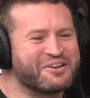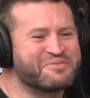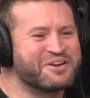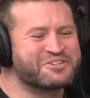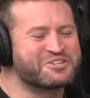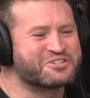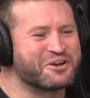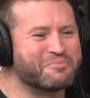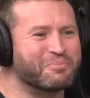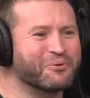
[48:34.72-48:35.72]
mean, it's just
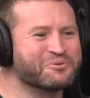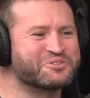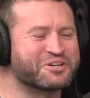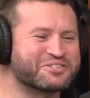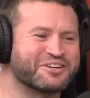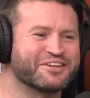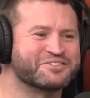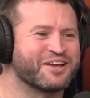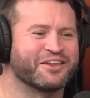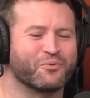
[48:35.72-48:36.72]
so ballsy. It's like
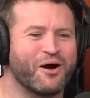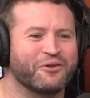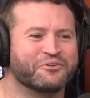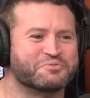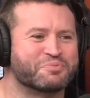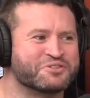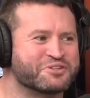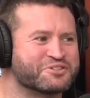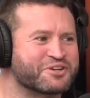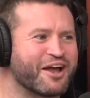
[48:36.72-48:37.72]
the wildest prison
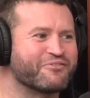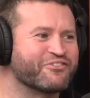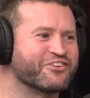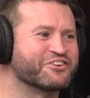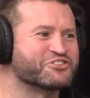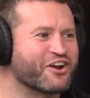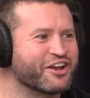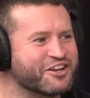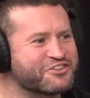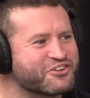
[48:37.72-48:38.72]
escape in
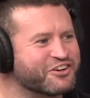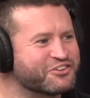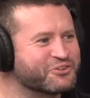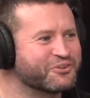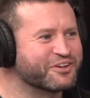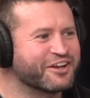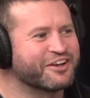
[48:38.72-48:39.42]
Australian history. Surely, yeah.